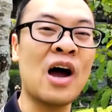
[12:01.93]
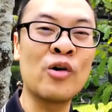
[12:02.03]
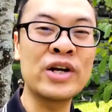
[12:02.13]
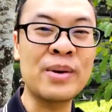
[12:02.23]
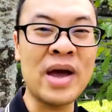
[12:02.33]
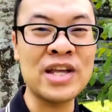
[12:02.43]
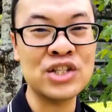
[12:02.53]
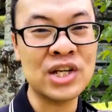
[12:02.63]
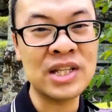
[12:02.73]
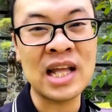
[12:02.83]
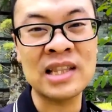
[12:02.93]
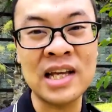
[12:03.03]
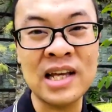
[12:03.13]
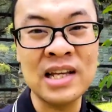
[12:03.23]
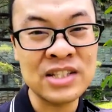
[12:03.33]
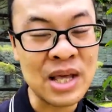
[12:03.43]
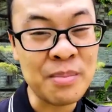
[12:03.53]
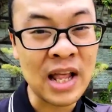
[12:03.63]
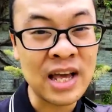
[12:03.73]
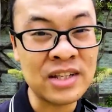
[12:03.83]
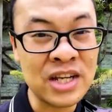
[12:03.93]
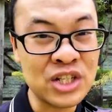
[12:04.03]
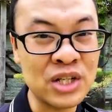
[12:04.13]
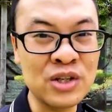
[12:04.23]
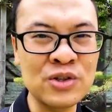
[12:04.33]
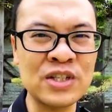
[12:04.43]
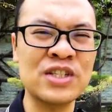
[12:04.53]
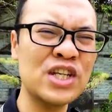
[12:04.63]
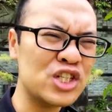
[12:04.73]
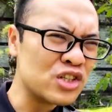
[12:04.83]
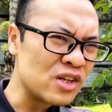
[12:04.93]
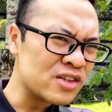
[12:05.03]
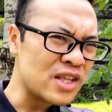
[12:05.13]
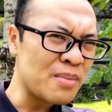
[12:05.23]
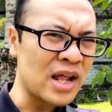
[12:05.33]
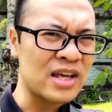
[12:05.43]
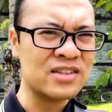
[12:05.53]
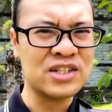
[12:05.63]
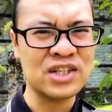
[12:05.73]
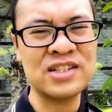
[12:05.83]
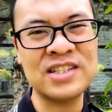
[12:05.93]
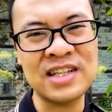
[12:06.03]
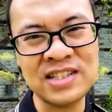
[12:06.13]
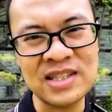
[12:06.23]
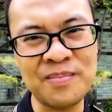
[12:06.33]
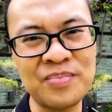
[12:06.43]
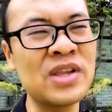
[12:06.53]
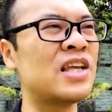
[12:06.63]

I already mentioned that the stabilization uses digital stabilization system.